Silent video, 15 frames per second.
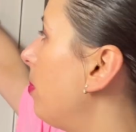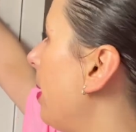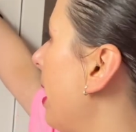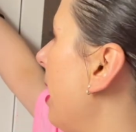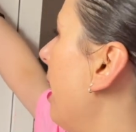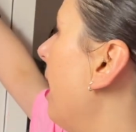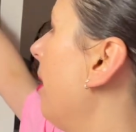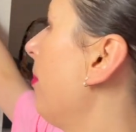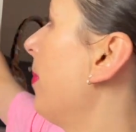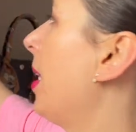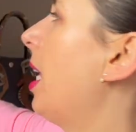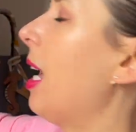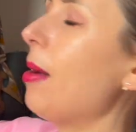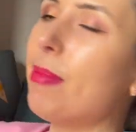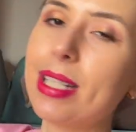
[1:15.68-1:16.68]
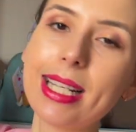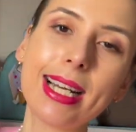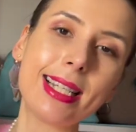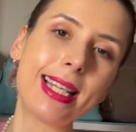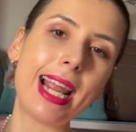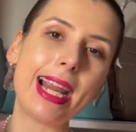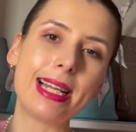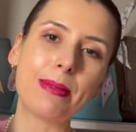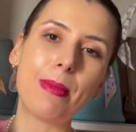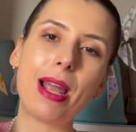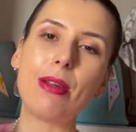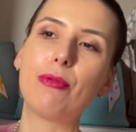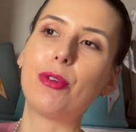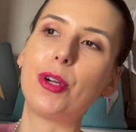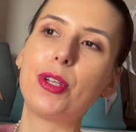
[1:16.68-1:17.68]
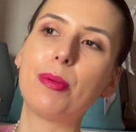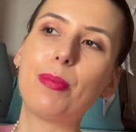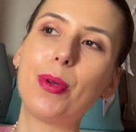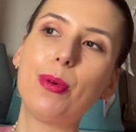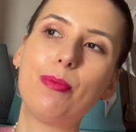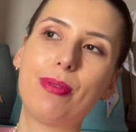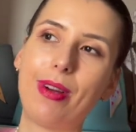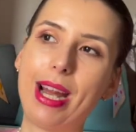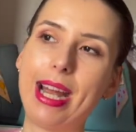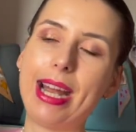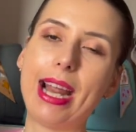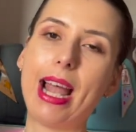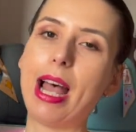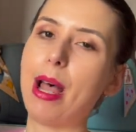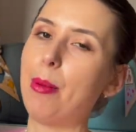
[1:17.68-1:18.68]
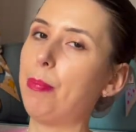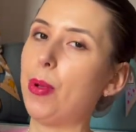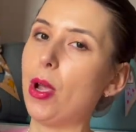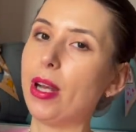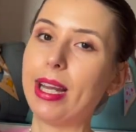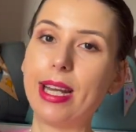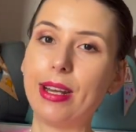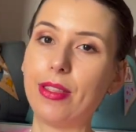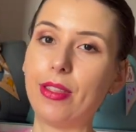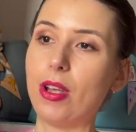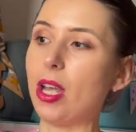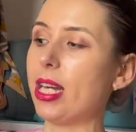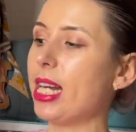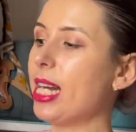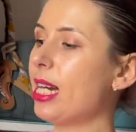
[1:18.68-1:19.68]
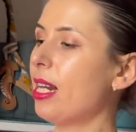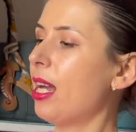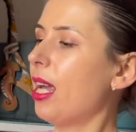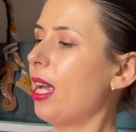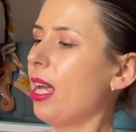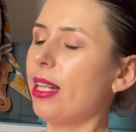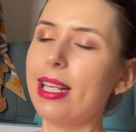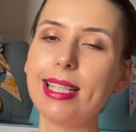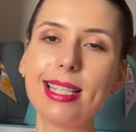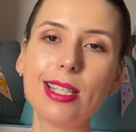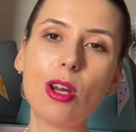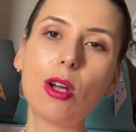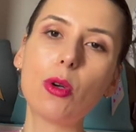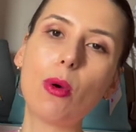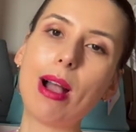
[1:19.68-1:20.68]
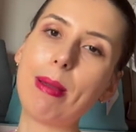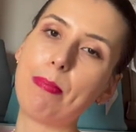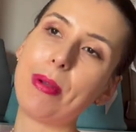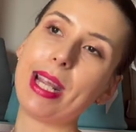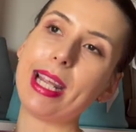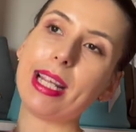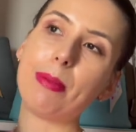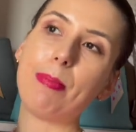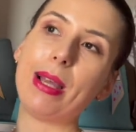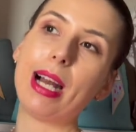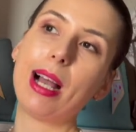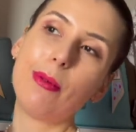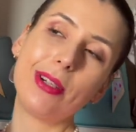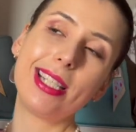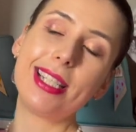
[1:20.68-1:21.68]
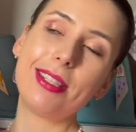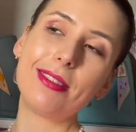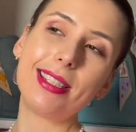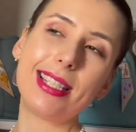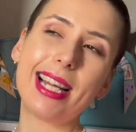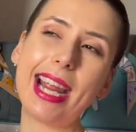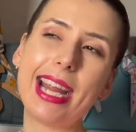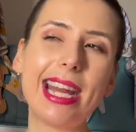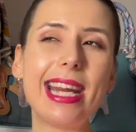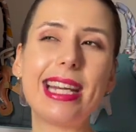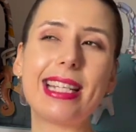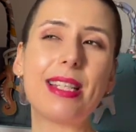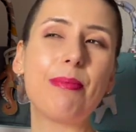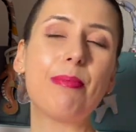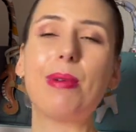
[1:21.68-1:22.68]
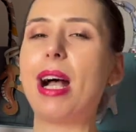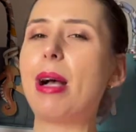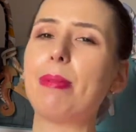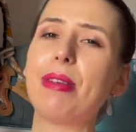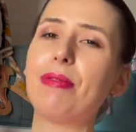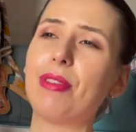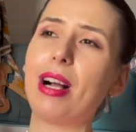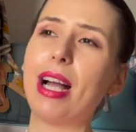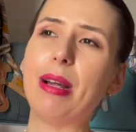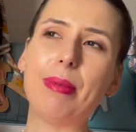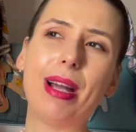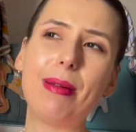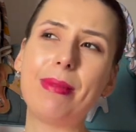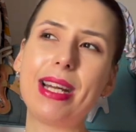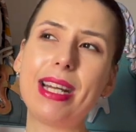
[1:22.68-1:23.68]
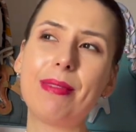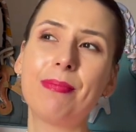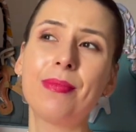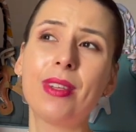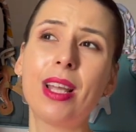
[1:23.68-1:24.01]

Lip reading: but I'm just gonna say it's my Rose Poupree Birkin 30. This is not quite pink, but I would still say it's Barbie vibe. I mean,